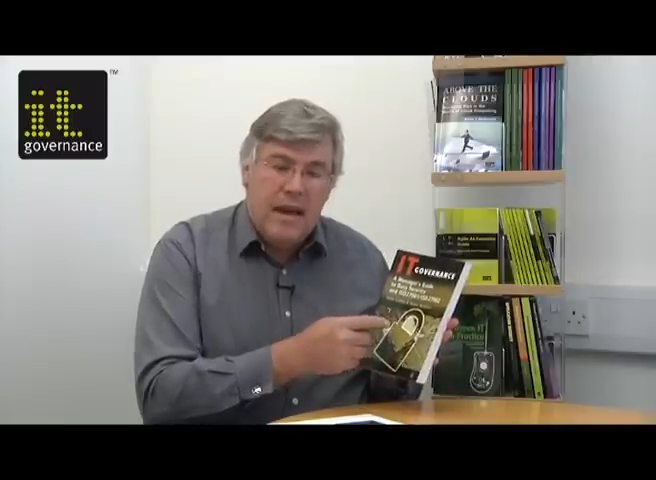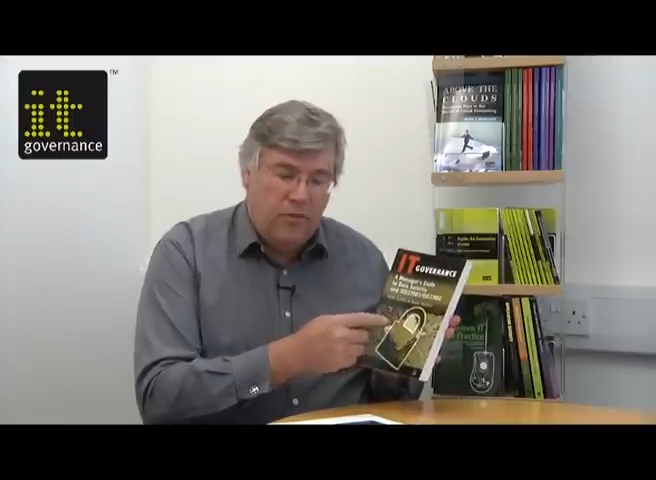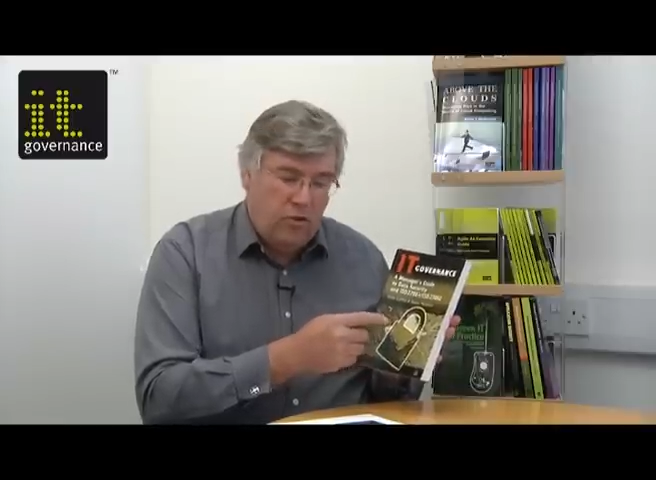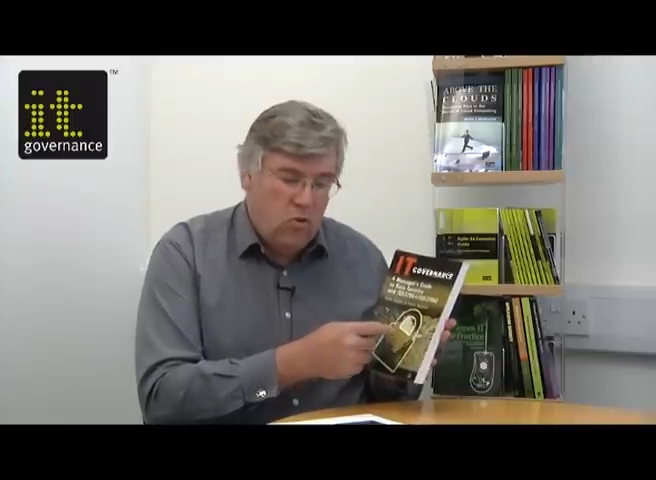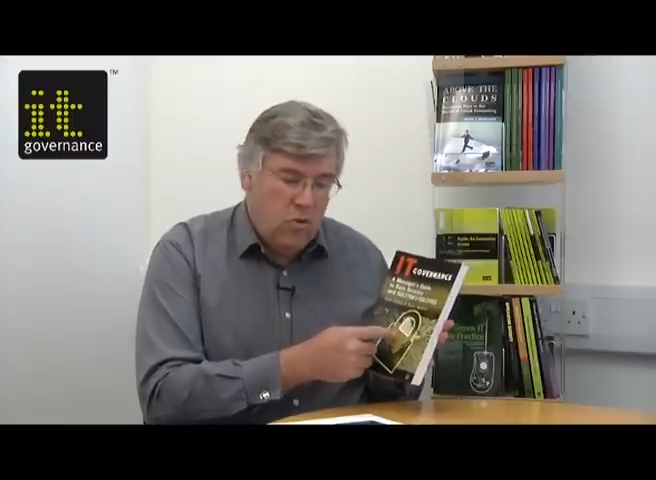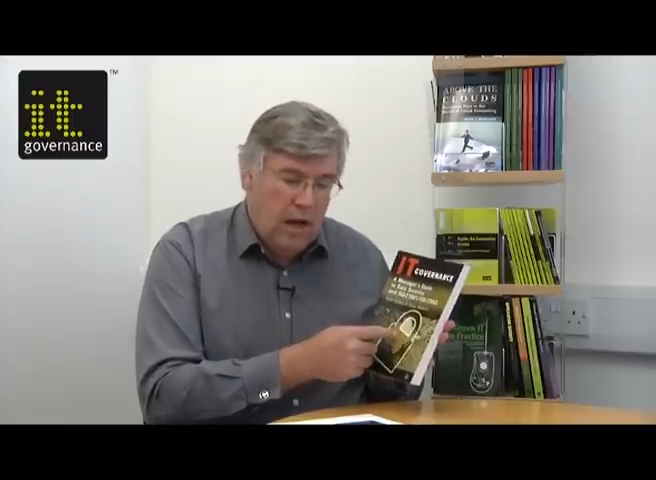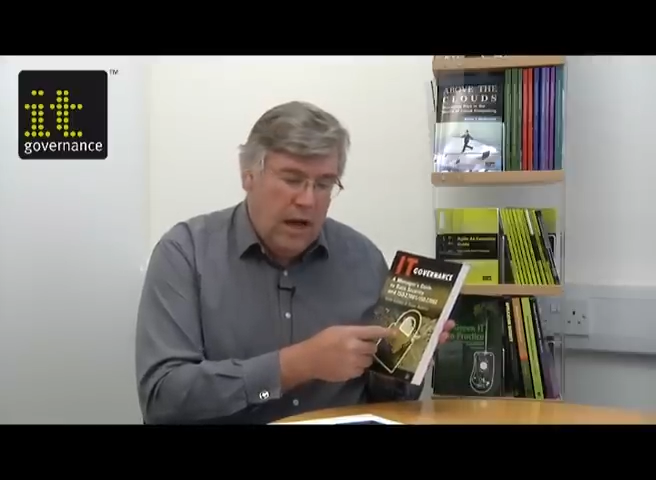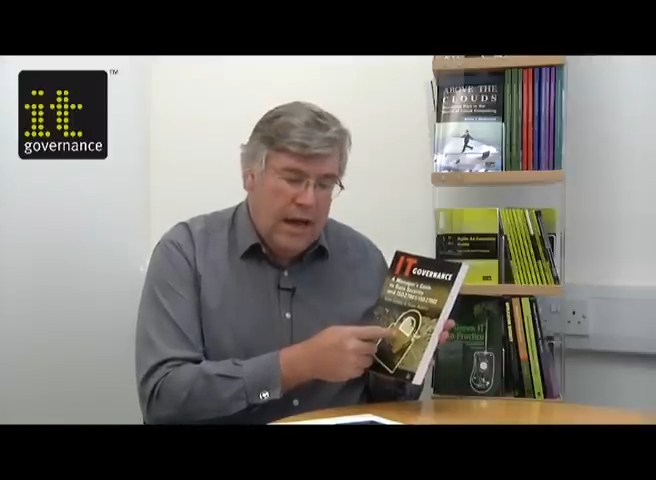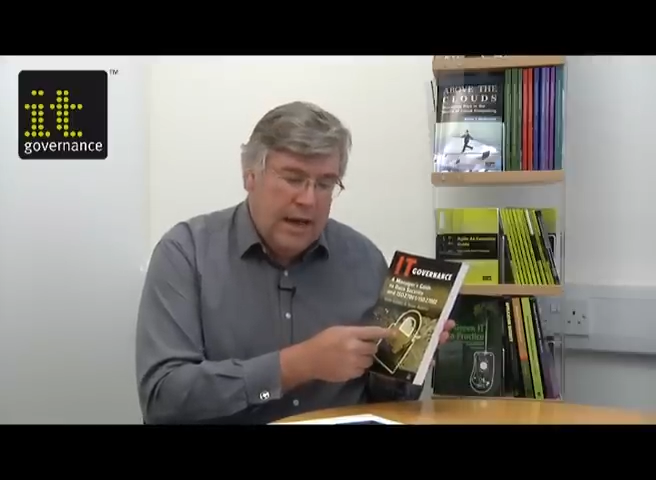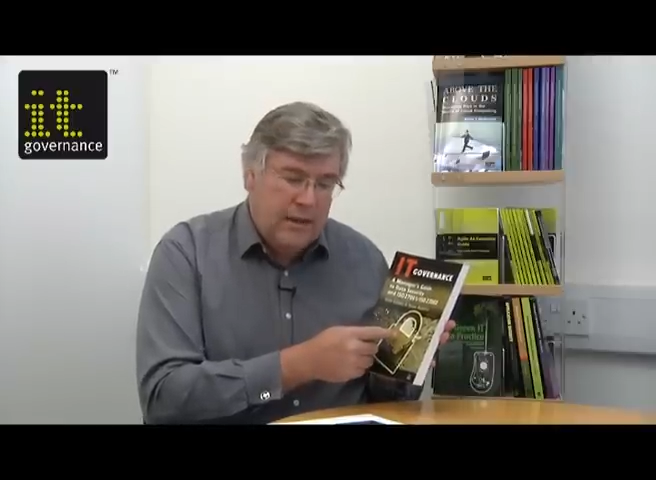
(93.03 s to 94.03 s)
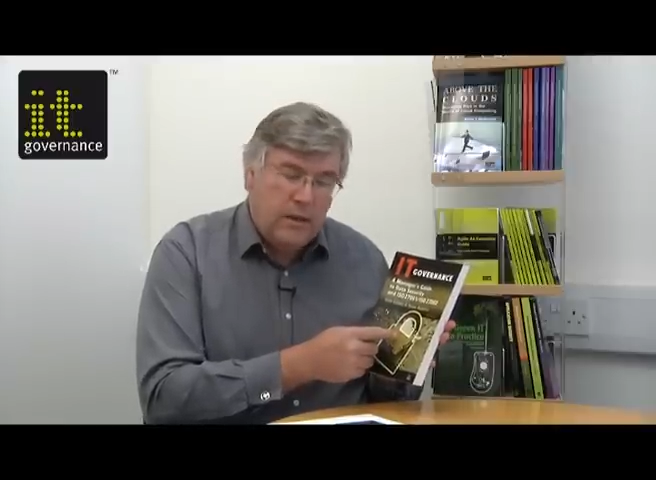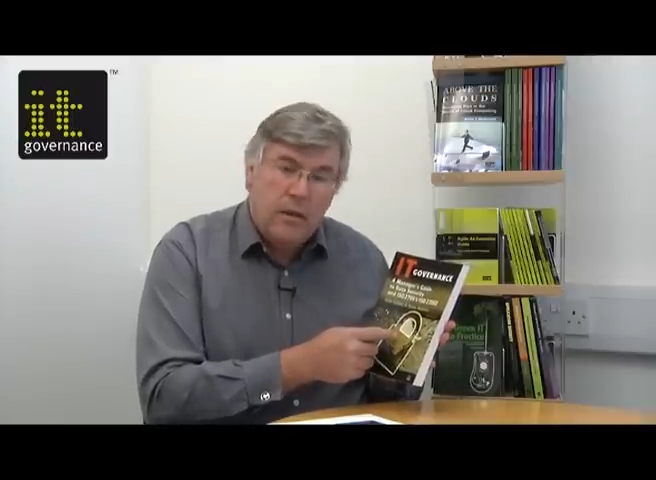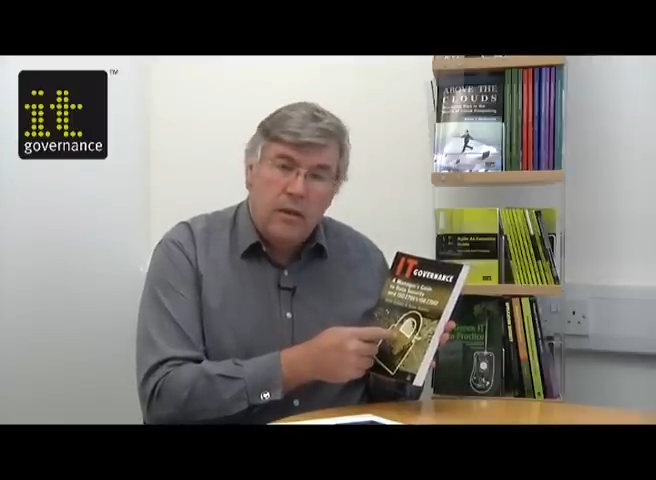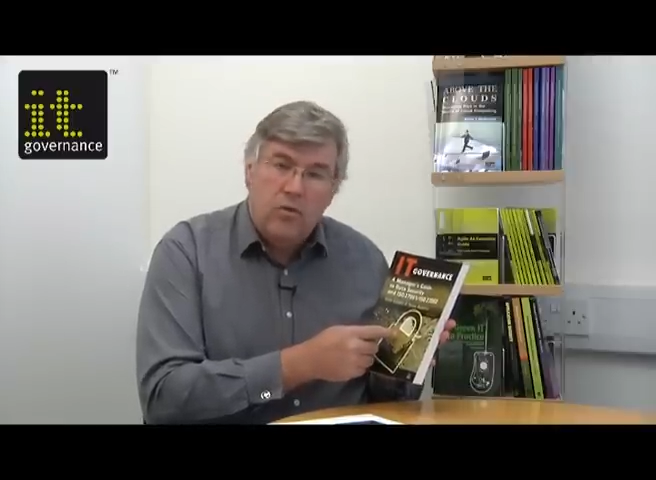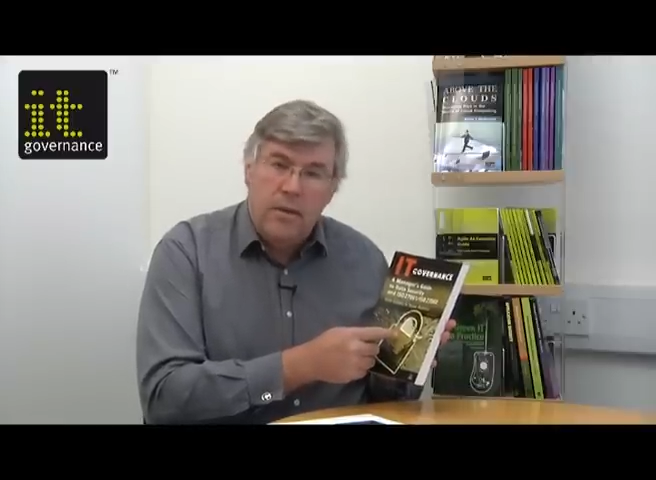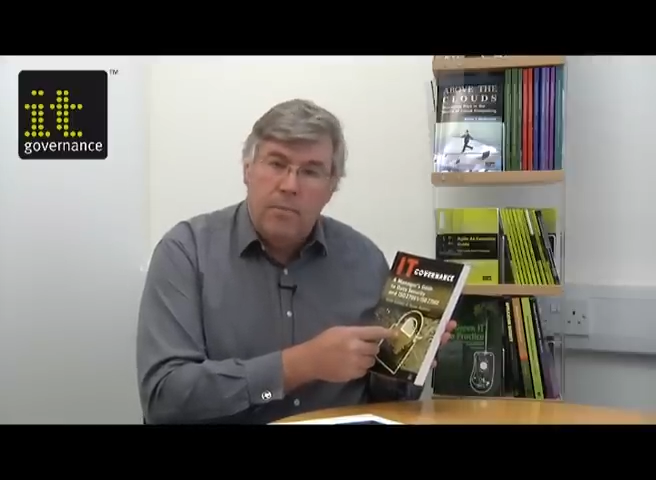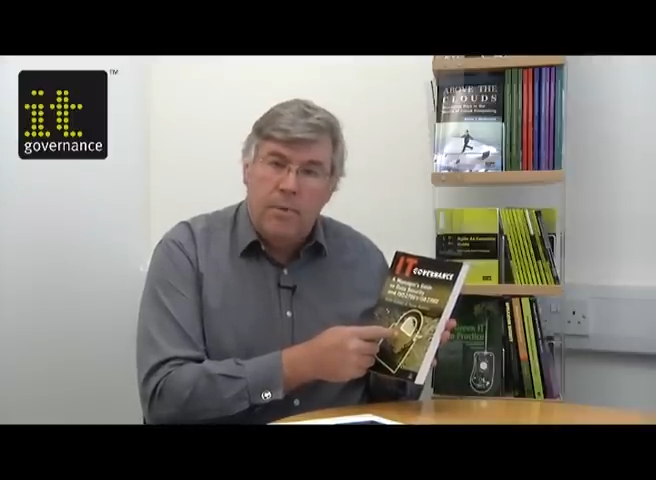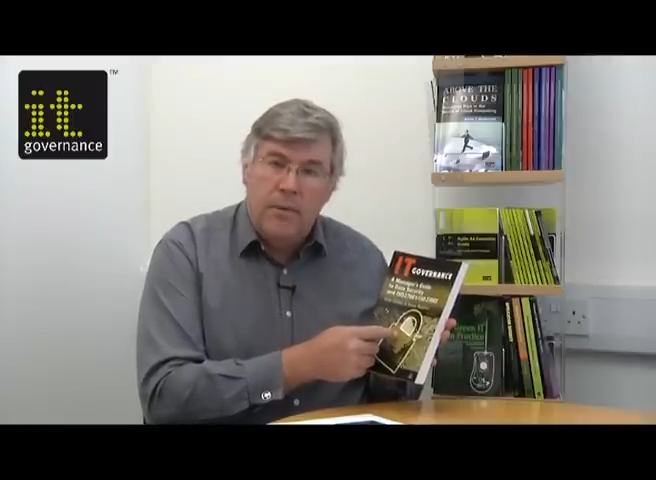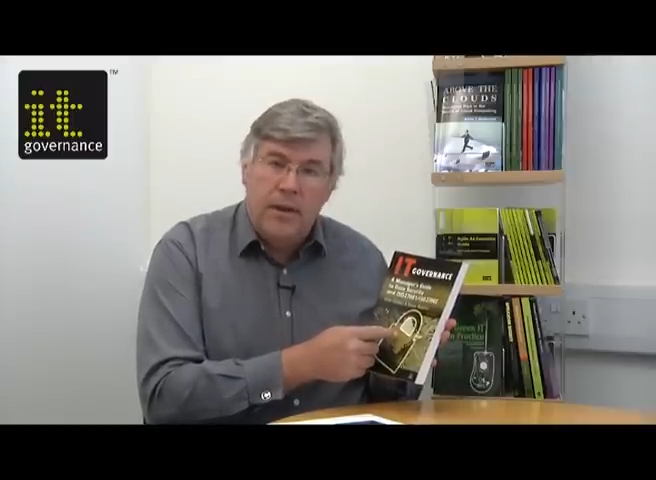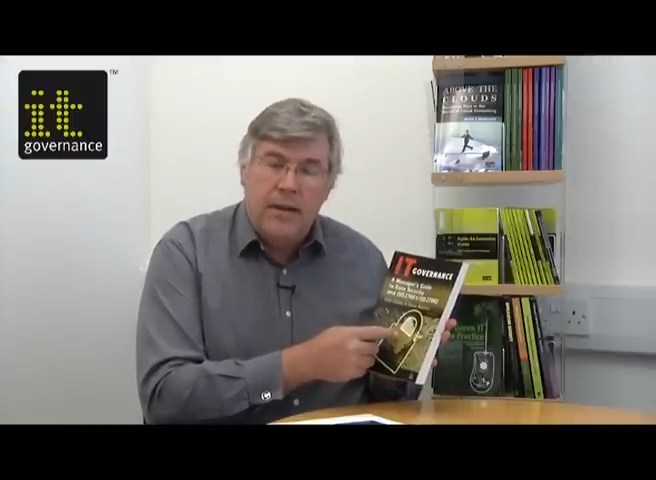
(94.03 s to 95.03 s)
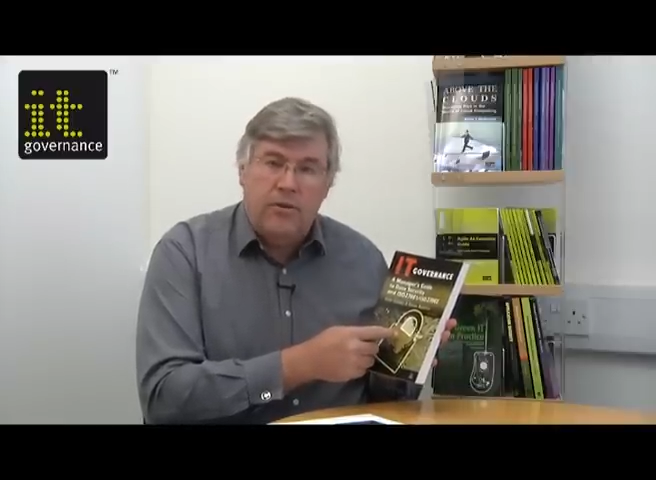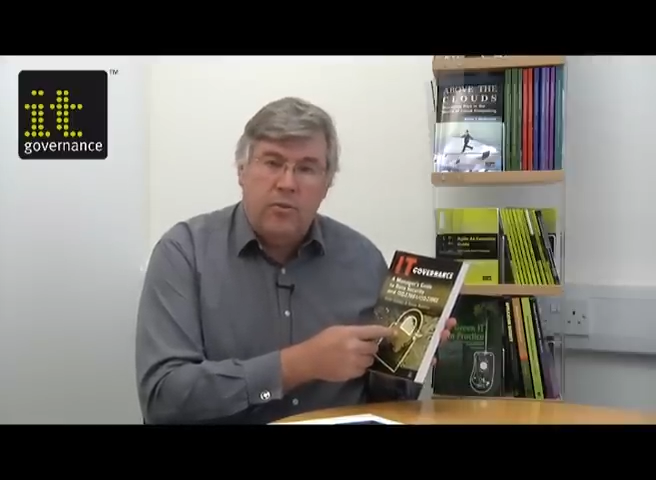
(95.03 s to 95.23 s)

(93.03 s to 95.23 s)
as your guide to implement ISO